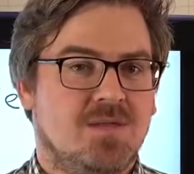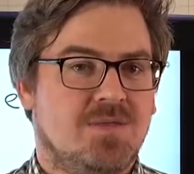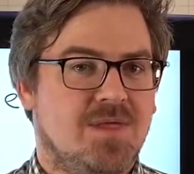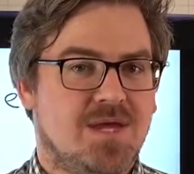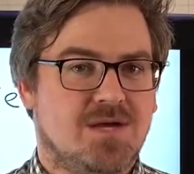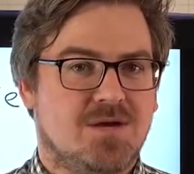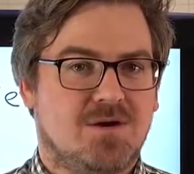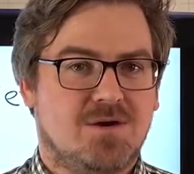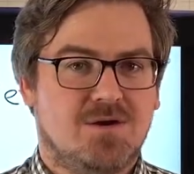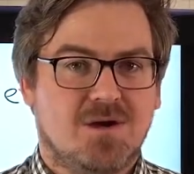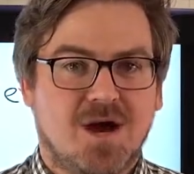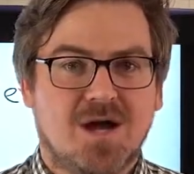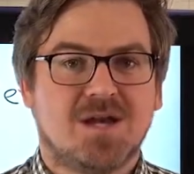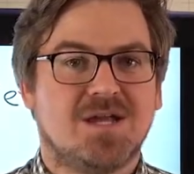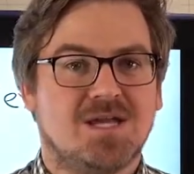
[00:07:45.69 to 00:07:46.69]
They are
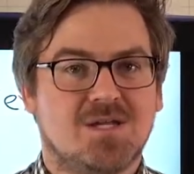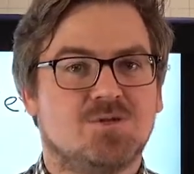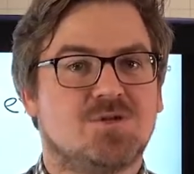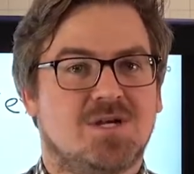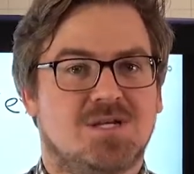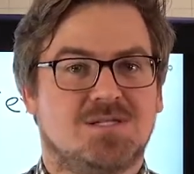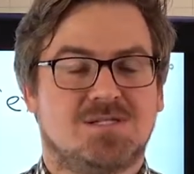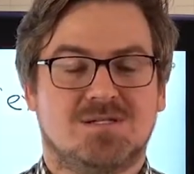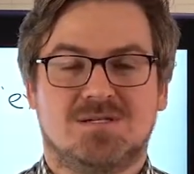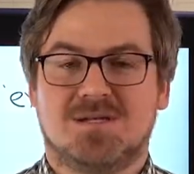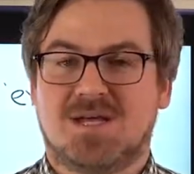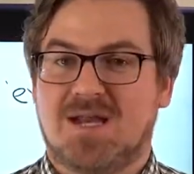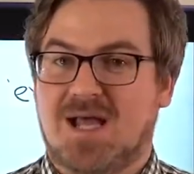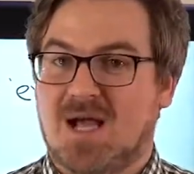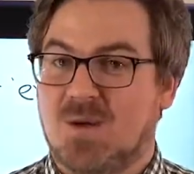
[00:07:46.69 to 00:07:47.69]
not interested
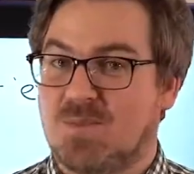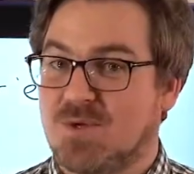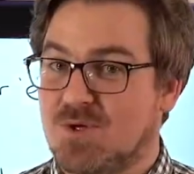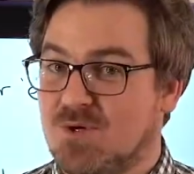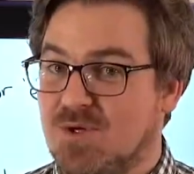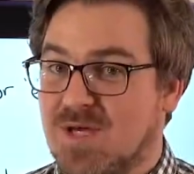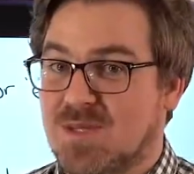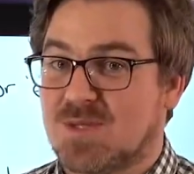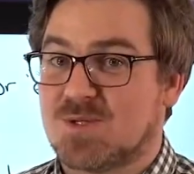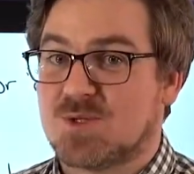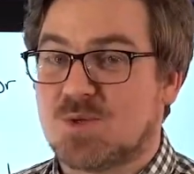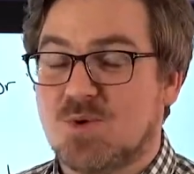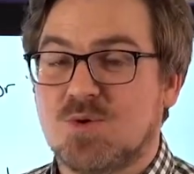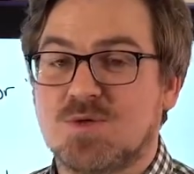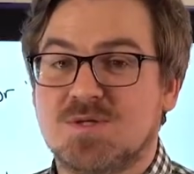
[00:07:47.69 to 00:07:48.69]
in helping you get the
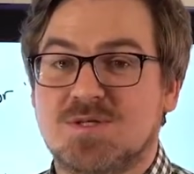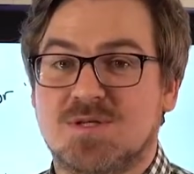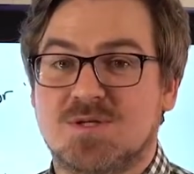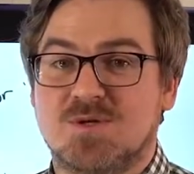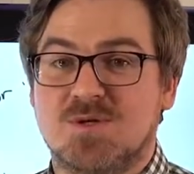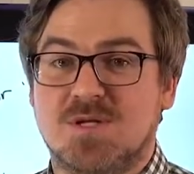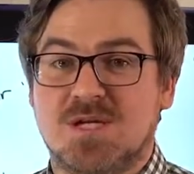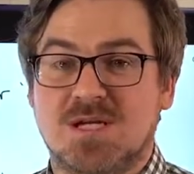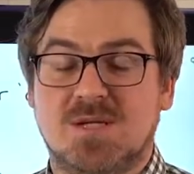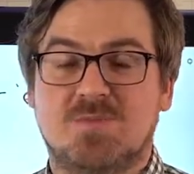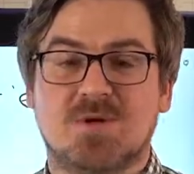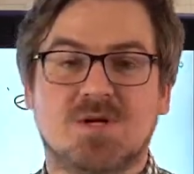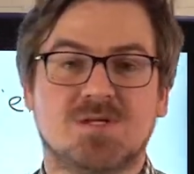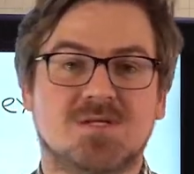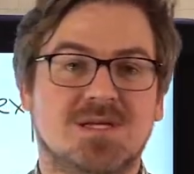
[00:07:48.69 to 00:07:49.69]
scores that you need
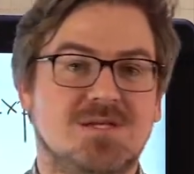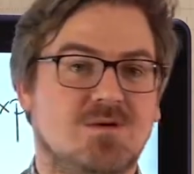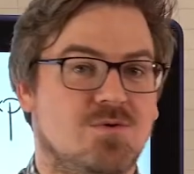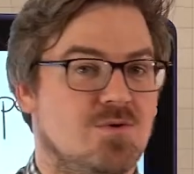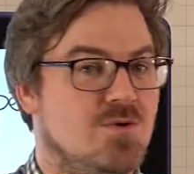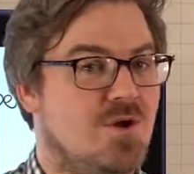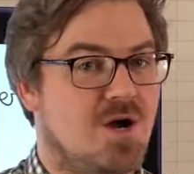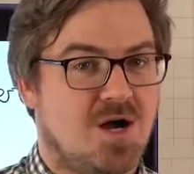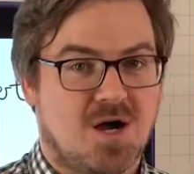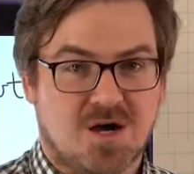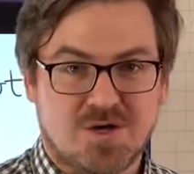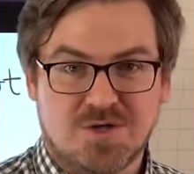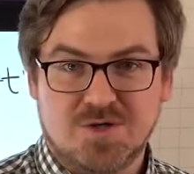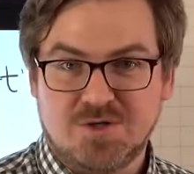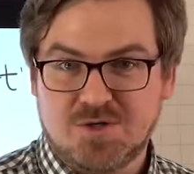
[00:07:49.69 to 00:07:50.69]
because they don't know how
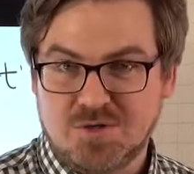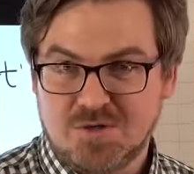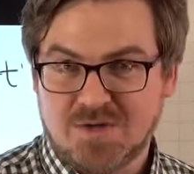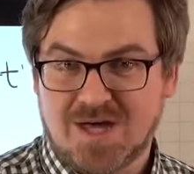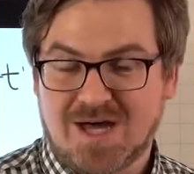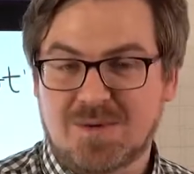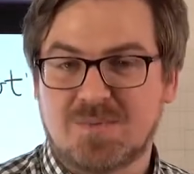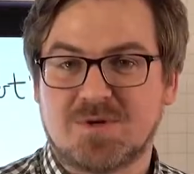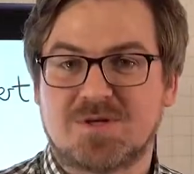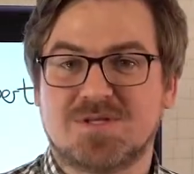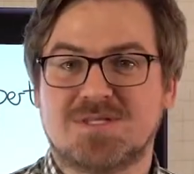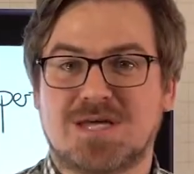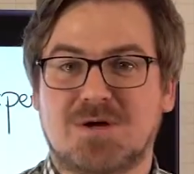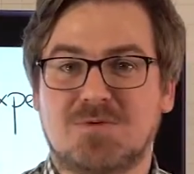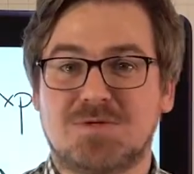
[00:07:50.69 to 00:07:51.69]
to do that, because
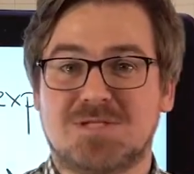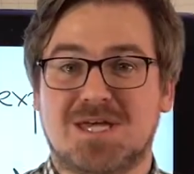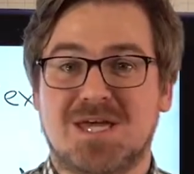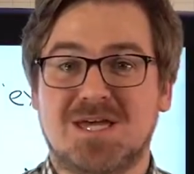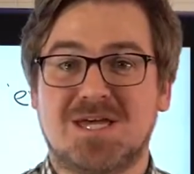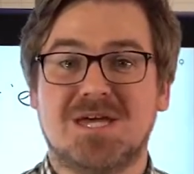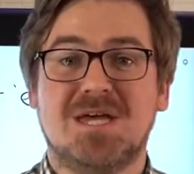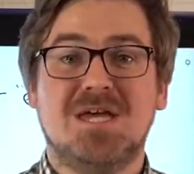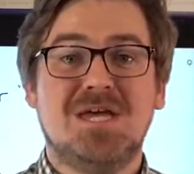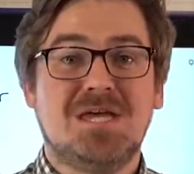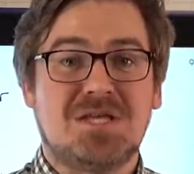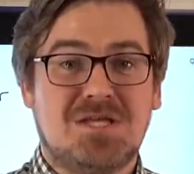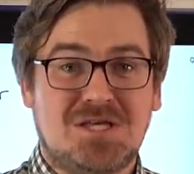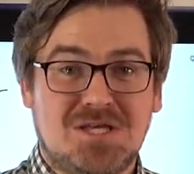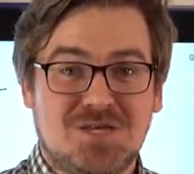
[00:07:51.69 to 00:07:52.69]
that would take
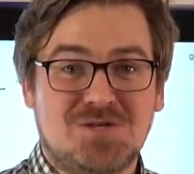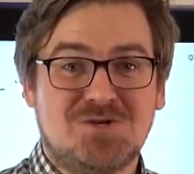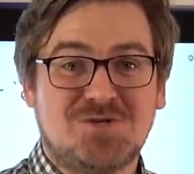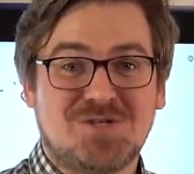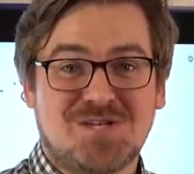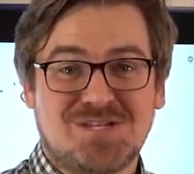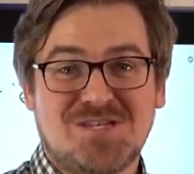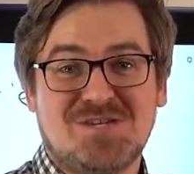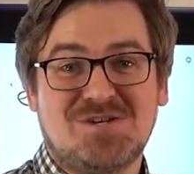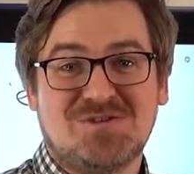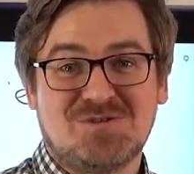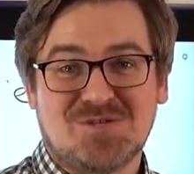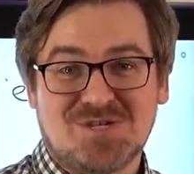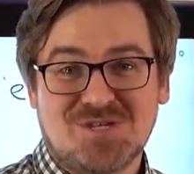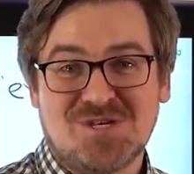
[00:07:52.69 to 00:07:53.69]
years and years
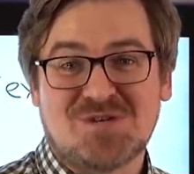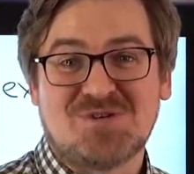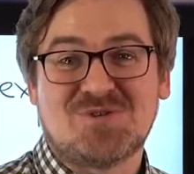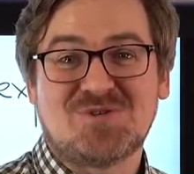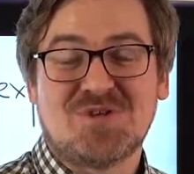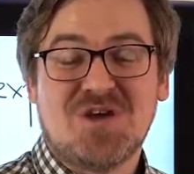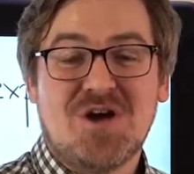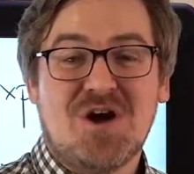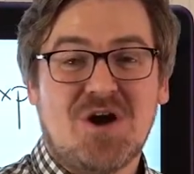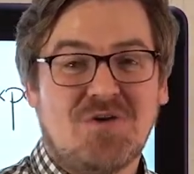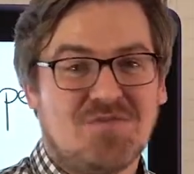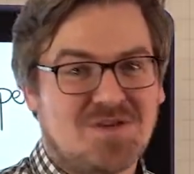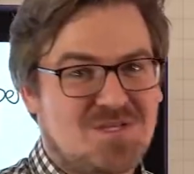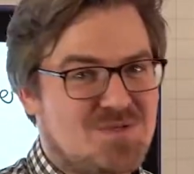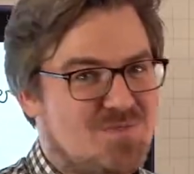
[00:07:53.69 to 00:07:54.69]
and years of
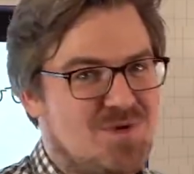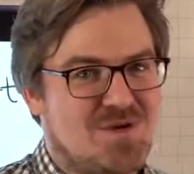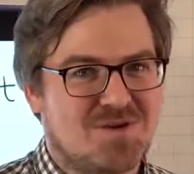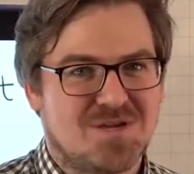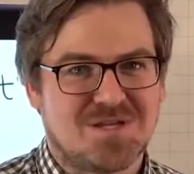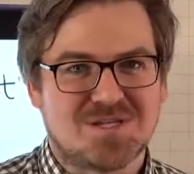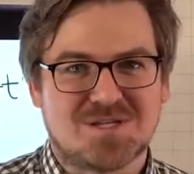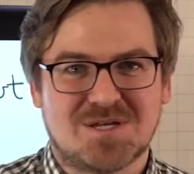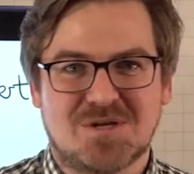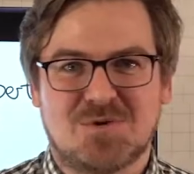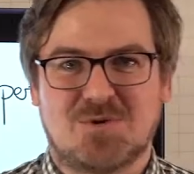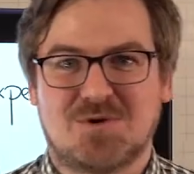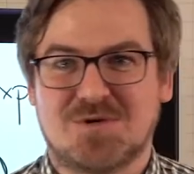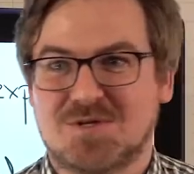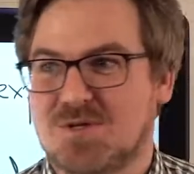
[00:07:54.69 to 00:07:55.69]
experience in
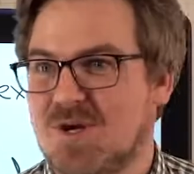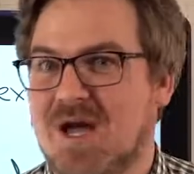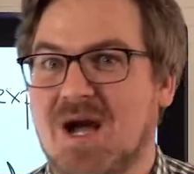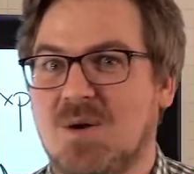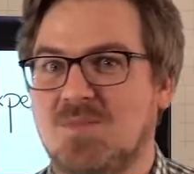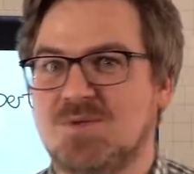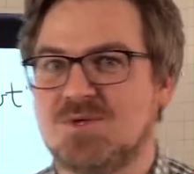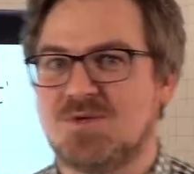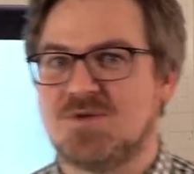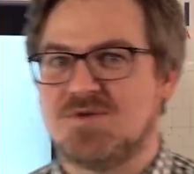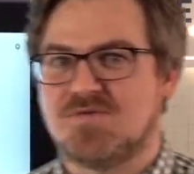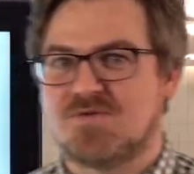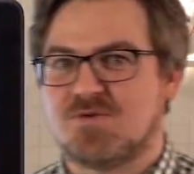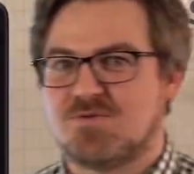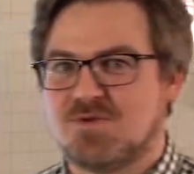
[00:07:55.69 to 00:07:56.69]
order to help students
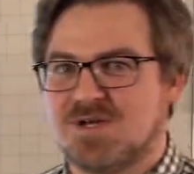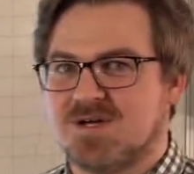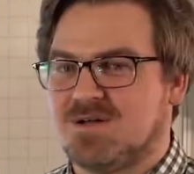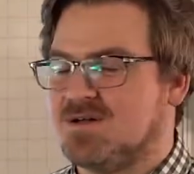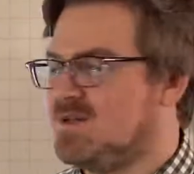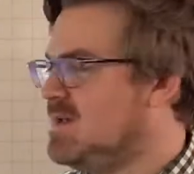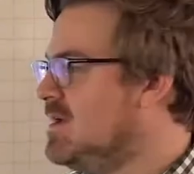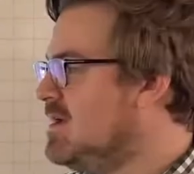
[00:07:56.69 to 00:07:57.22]
for real.